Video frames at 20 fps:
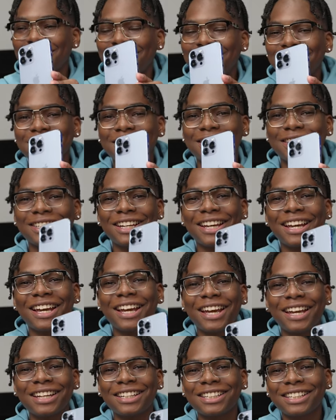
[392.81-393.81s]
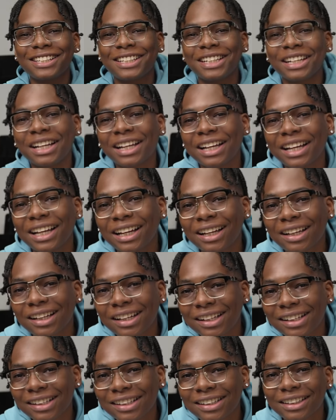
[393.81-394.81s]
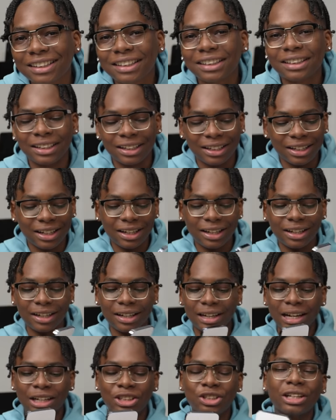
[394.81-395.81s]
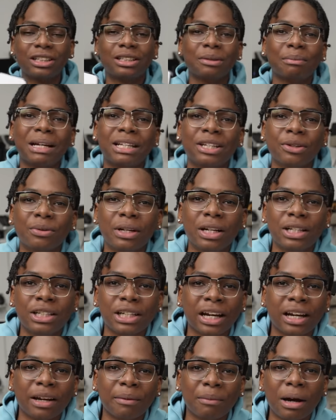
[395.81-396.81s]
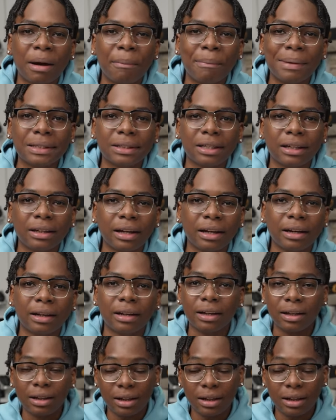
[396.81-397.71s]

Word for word: Sheesh. Yeah, I tried to match it with a jacket, but I missed again.